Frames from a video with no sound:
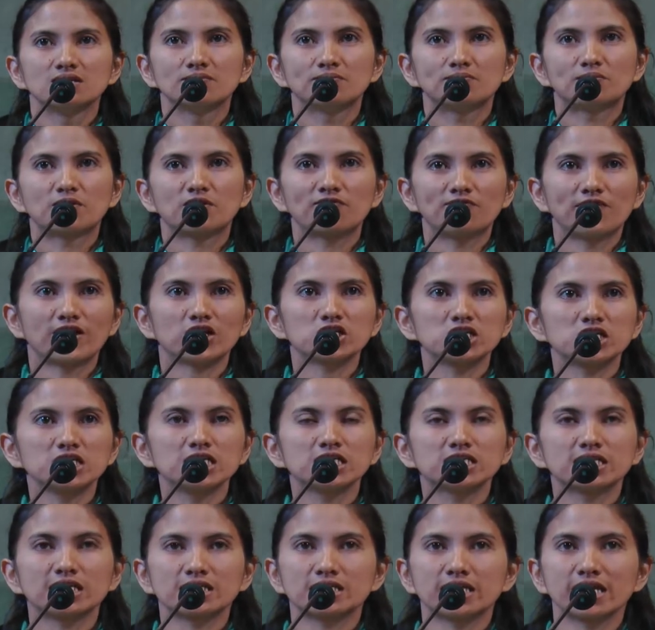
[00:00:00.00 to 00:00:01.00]
perfection
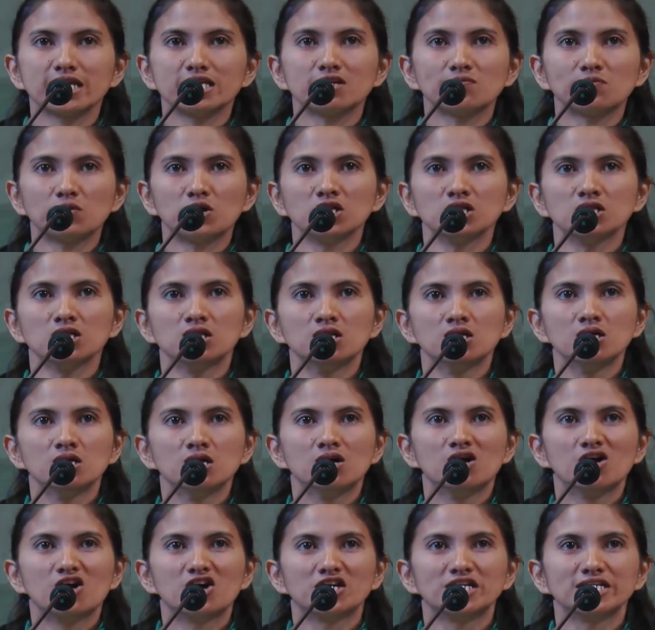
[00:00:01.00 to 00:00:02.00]
is attainable
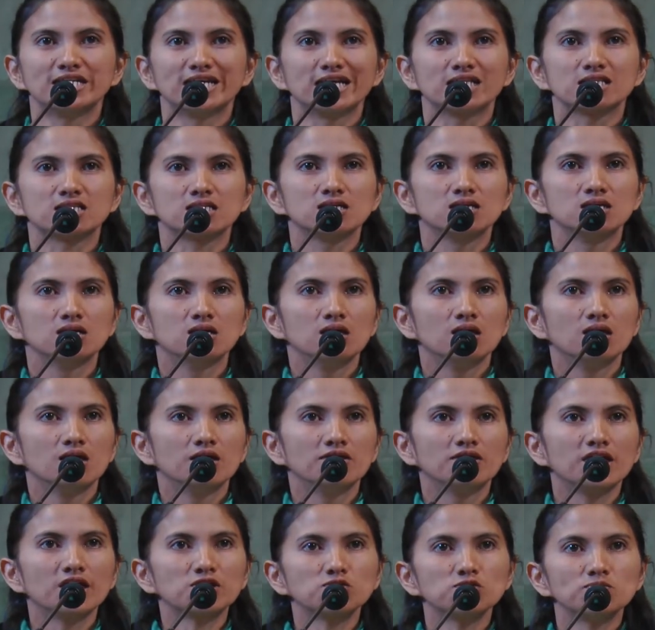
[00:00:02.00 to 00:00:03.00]
or not?
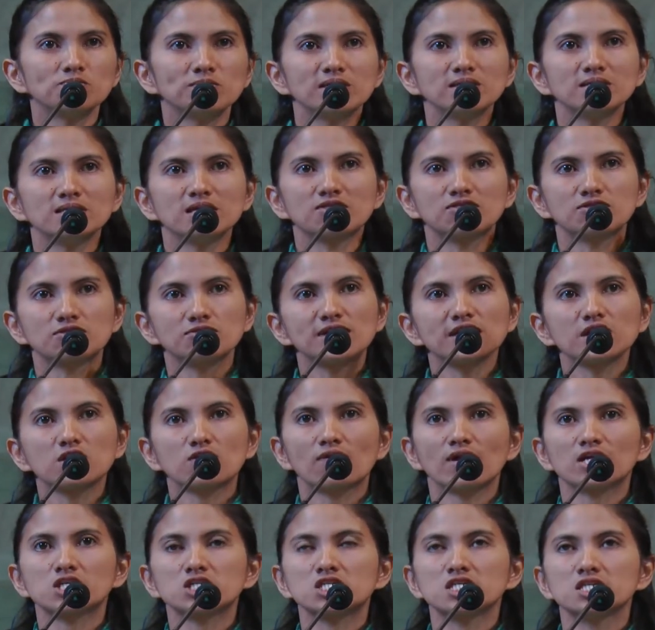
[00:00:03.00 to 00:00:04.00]
That would be the three
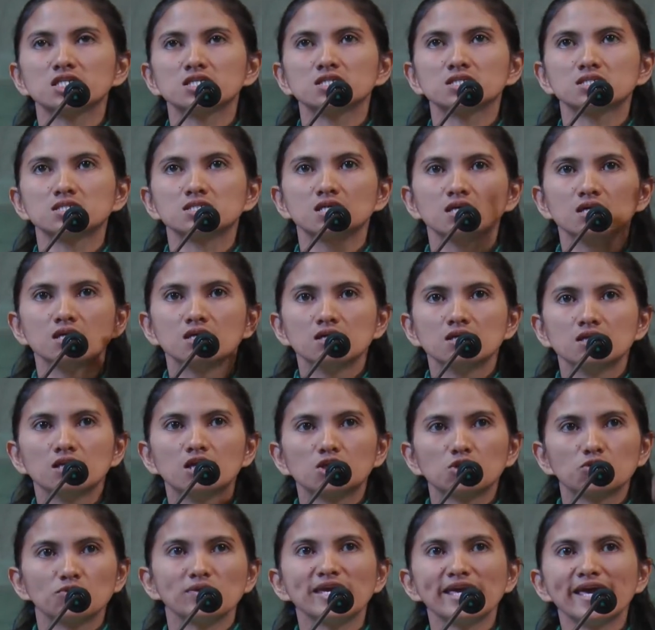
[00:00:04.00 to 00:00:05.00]
questions
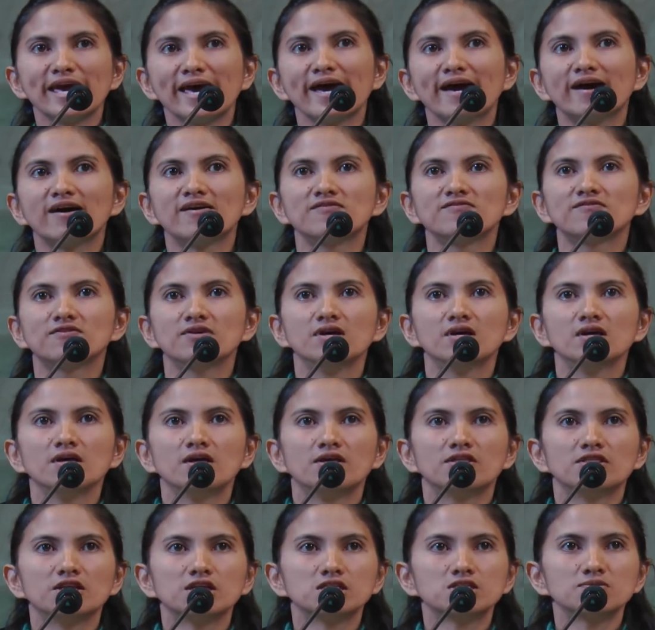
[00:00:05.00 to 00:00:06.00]
that we have
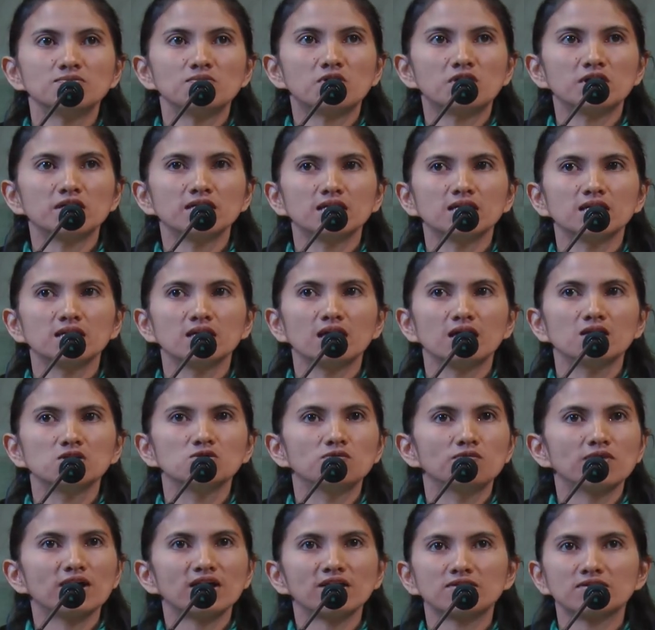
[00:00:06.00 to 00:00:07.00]
this morning,
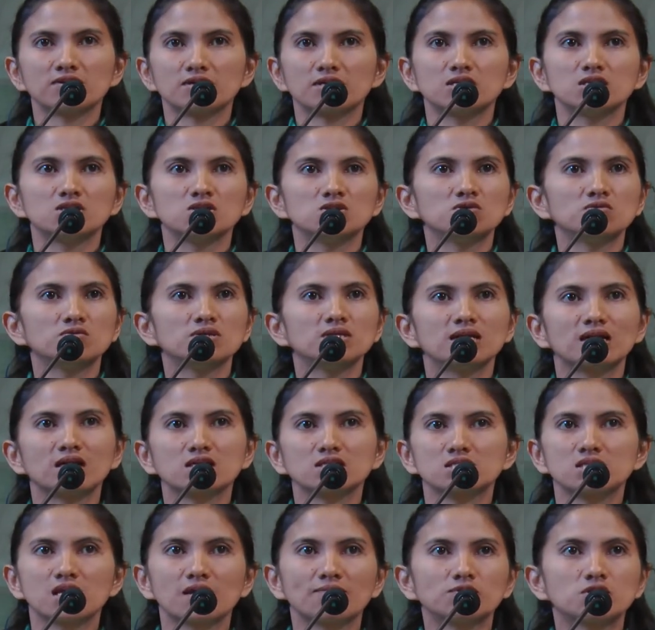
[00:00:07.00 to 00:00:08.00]
and whether you will
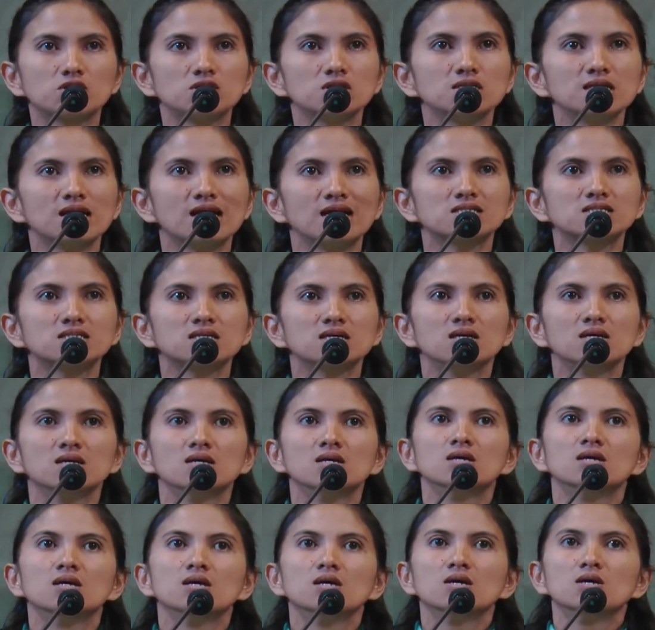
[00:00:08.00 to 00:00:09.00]
accept or not,
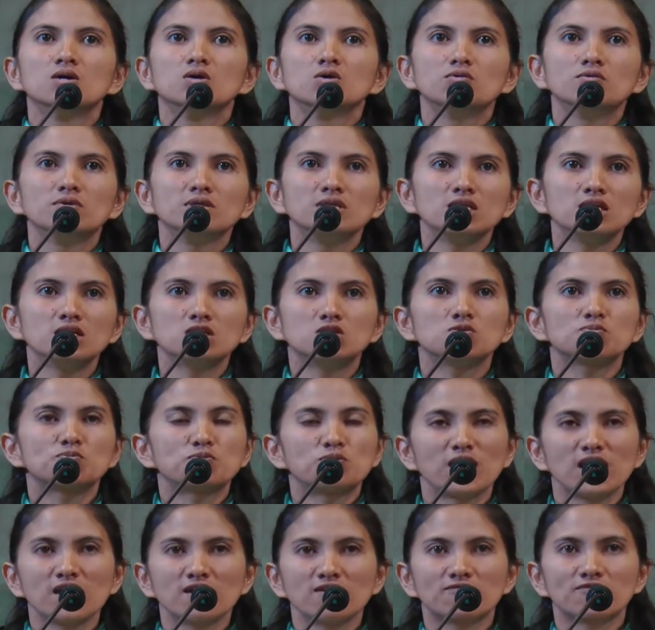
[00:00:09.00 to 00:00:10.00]
we need to
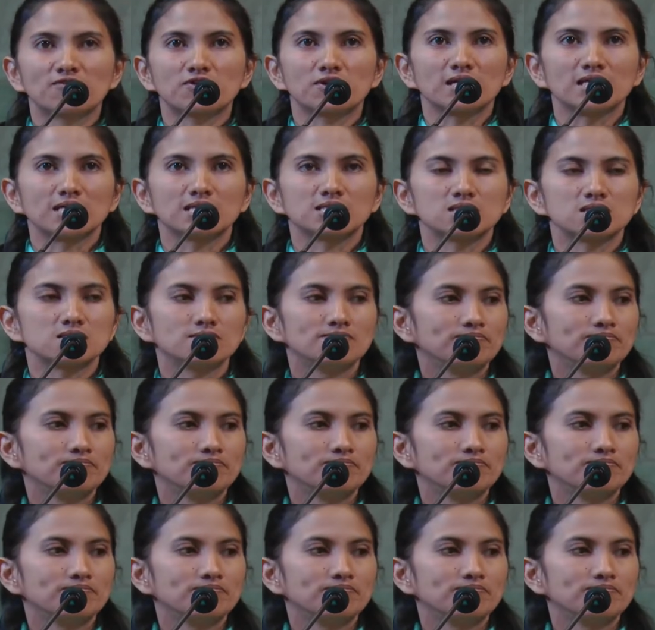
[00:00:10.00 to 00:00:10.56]
pray for it.